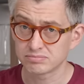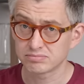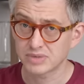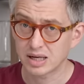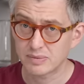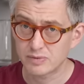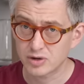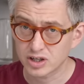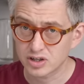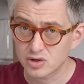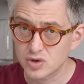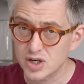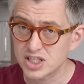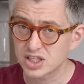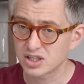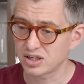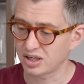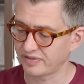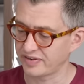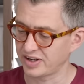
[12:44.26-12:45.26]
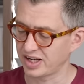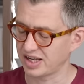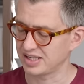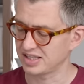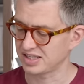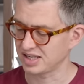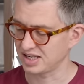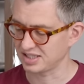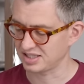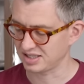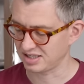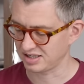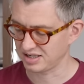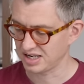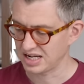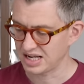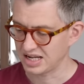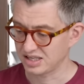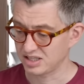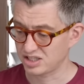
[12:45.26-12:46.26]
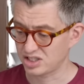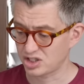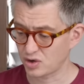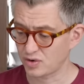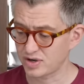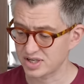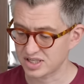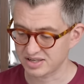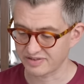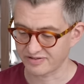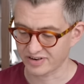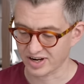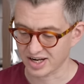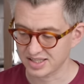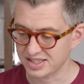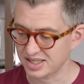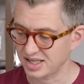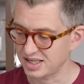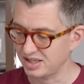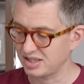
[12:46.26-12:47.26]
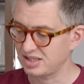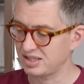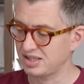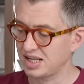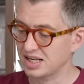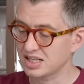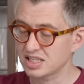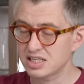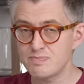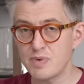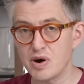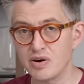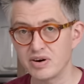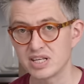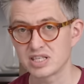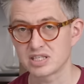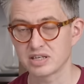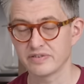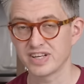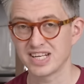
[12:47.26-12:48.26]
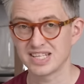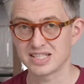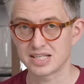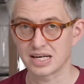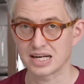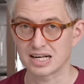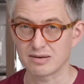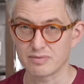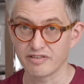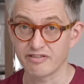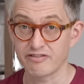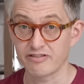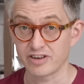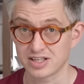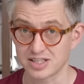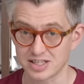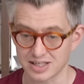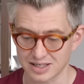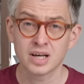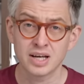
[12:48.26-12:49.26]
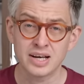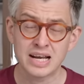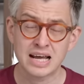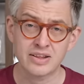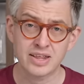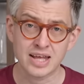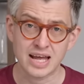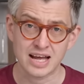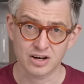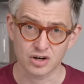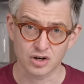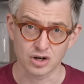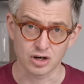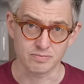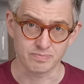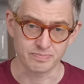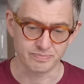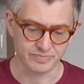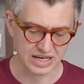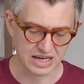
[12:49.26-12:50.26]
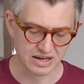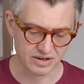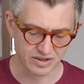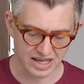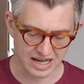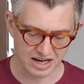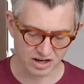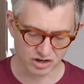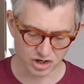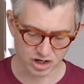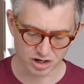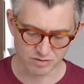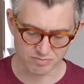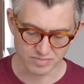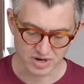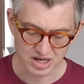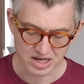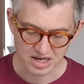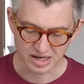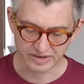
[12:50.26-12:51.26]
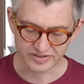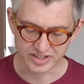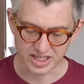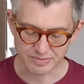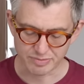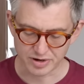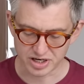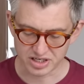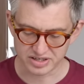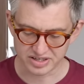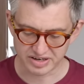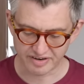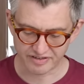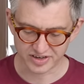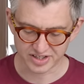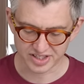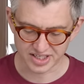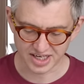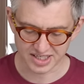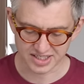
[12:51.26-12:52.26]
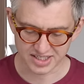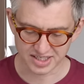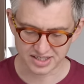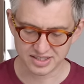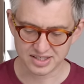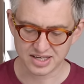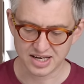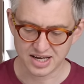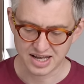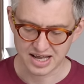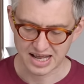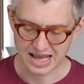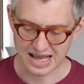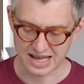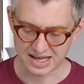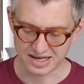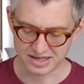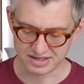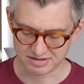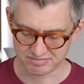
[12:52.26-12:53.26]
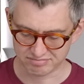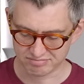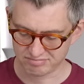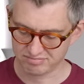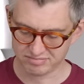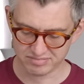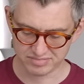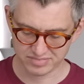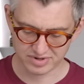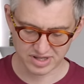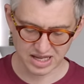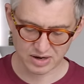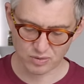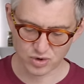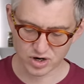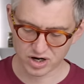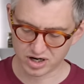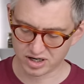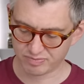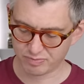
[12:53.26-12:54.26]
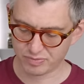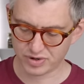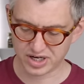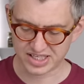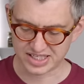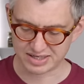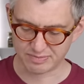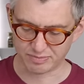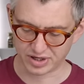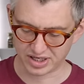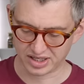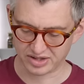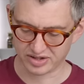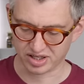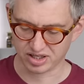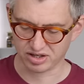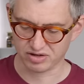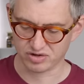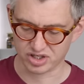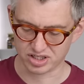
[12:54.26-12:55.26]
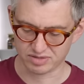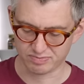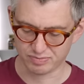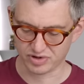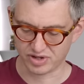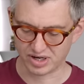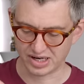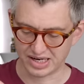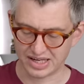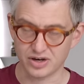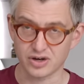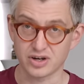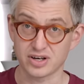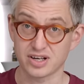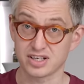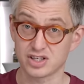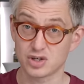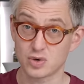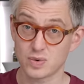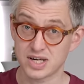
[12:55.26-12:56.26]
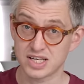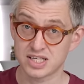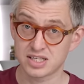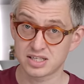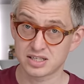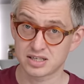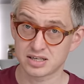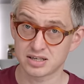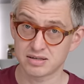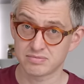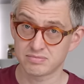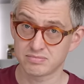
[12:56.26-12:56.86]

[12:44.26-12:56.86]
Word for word: I'm not critical of it as, as a storage device. The, the experience of it is a little bit fussier. And now the Ankomn. Now the Ankomn have done a bunch of different sizes and they work pretty simply that you just put the lid on and twist.